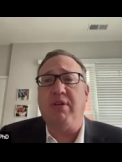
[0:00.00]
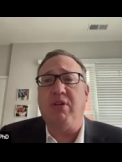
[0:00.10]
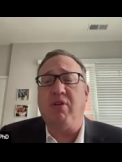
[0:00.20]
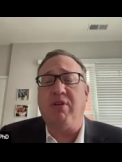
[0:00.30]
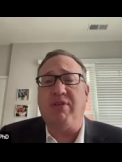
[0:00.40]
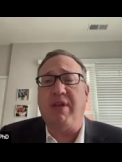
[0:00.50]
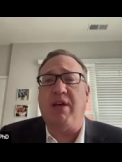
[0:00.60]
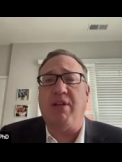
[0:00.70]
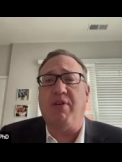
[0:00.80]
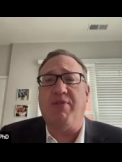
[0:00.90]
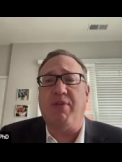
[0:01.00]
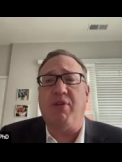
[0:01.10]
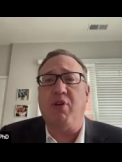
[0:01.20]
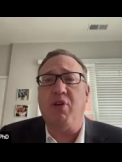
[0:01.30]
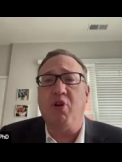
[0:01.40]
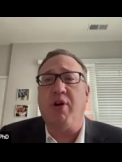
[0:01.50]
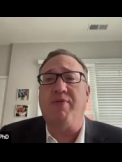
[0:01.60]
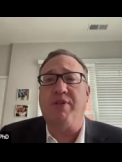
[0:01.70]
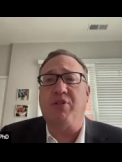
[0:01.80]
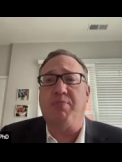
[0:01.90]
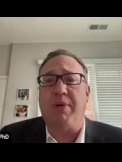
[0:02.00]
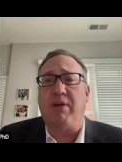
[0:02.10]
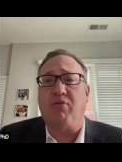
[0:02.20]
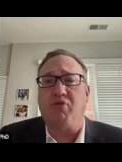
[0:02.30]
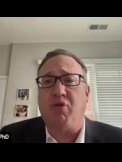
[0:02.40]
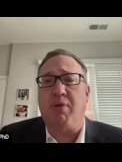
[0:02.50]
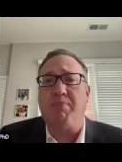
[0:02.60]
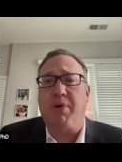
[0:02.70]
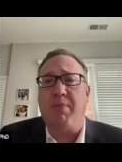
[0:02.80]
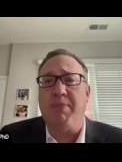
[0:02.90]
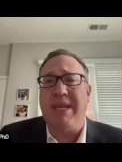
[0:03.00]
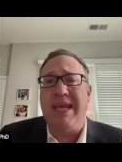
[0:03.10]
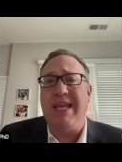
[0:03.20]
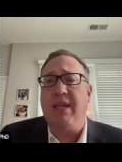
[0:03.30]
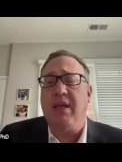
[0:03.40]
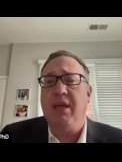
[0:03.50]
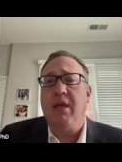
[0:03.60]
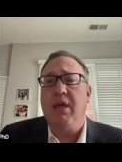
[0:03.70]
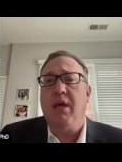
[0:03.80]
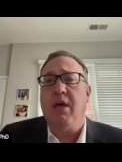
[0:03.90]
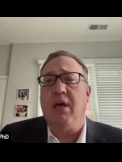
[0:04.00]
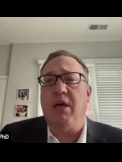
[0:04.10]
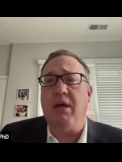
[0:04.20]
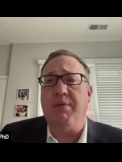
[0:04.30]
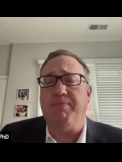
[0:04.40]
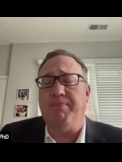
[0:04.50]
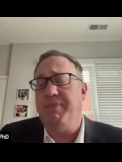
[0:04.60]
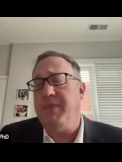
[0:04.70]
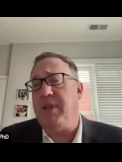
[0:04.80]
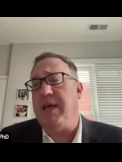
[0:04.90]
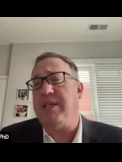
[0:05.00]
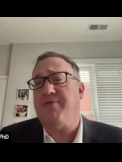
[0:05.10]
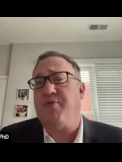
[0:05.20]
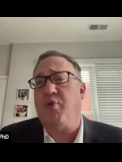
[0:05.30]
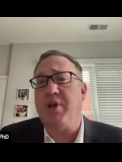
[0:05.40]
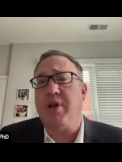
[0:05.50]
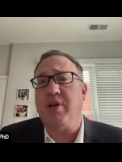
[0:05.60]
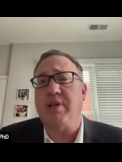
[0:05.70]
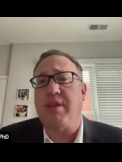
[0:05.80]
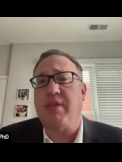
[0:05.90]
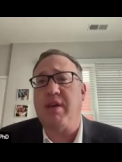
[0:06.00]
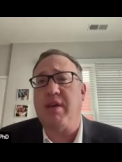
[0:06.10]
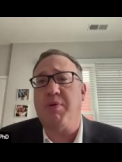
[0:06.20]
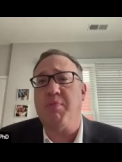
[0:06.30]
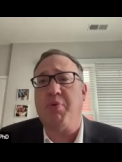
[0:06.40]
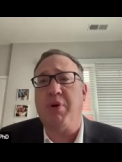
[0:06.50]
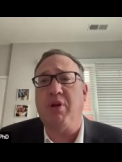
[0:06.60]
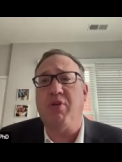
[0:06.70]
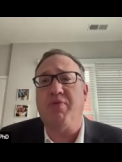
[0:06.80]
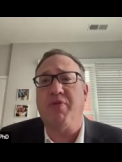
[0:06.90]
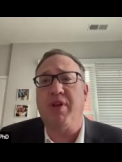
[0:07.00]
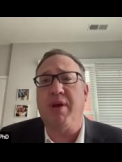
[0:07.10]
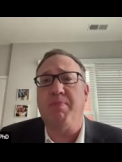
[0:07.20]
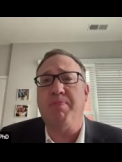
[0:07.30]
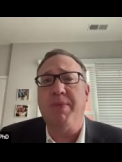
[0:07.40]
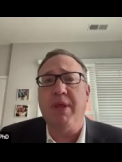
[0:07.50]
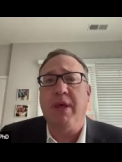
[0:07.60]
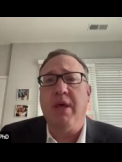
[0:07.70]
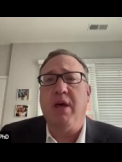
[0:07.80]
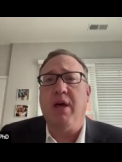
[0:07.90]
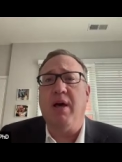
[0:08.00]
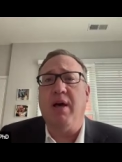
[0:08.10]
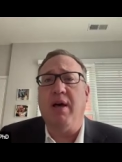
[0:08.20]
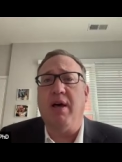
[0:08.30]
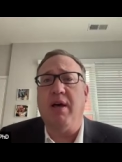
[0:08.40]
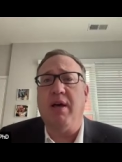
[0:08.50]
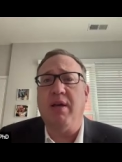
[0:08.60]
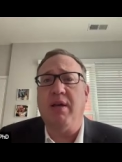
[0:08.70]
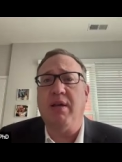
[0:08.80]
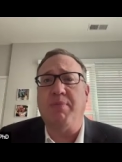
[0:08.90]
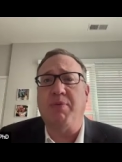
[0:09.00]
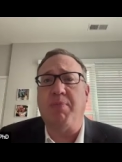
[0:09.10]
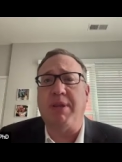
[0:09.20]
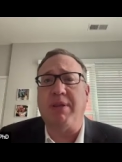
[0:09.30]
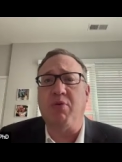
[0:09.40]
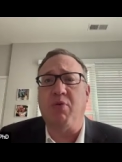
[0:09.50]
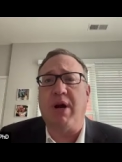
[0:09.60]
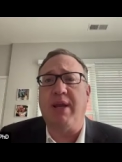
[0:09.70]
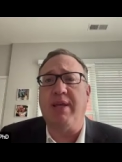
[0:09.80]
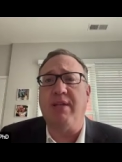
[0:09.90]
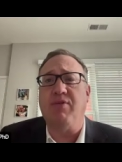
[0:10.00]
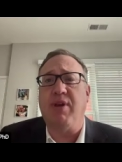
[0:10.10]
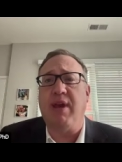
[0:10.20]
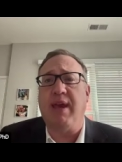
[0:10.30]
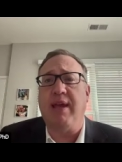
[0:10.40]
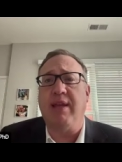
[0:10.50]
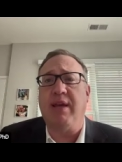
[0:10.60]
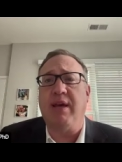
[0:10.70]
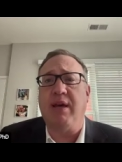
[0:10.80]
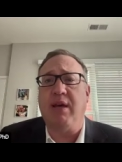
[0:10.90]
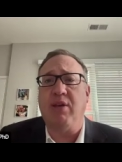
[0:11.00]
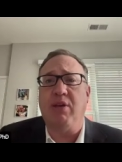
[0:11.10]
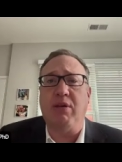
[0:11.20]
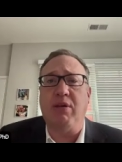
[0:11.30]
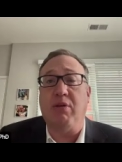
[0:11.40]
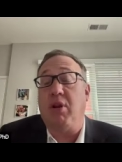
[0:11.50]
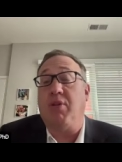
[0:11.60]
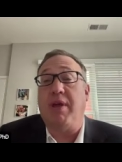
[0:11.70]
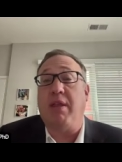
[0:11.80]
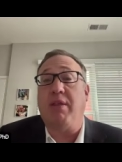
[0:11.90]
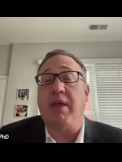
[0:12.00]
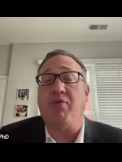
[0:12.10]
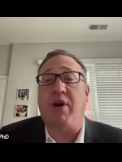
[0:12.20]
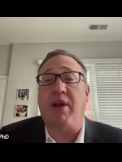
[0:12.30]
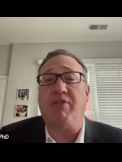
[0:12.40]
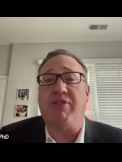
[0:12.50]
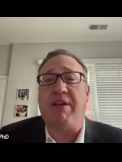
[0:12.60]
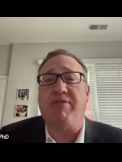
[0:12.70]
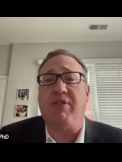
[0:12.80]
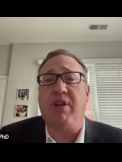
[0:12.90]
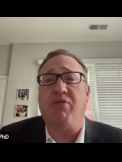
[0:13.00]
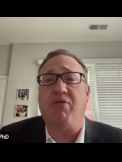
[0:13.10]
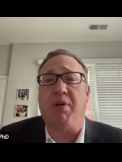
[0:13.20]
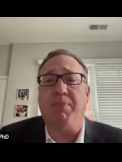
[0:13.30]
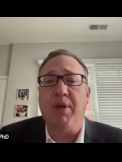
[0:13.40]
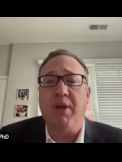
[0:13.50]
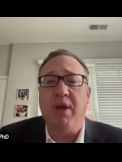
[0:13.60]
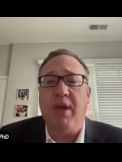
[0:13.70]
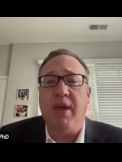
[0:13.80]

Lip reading: you could tell they're nervous about Trump coming in. In the last 4 years, I think have been pretty good for them. I thought about the Iranians, and the hell, they tried to assassinate Trump,